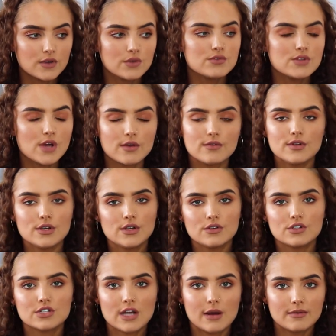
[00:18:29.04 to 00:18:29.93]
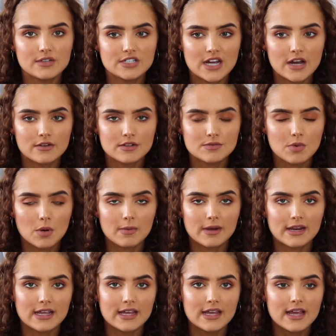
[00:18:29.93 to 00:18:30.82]
don't use shower gel, it's
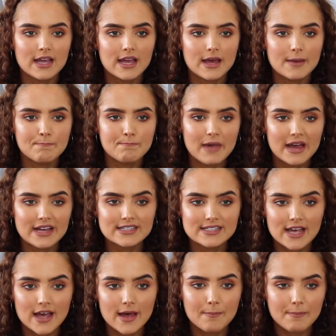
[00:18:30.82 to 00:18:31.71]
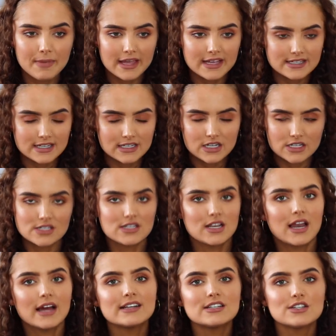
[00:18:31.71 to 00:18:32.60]
probably better because it doesn't
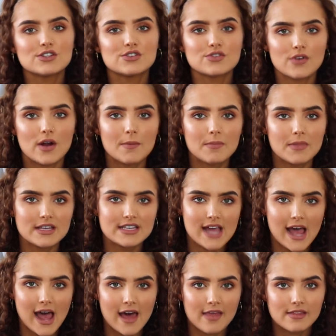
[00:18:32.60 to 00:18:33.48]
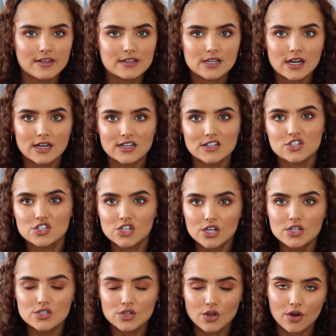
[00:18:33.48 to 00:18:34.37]
like disrupt the tan that's kind of
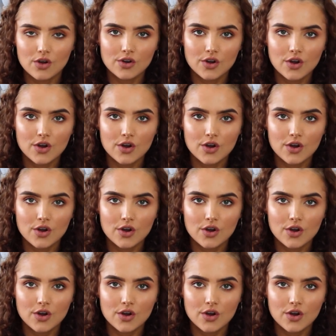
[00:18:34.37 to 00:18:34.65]
just gone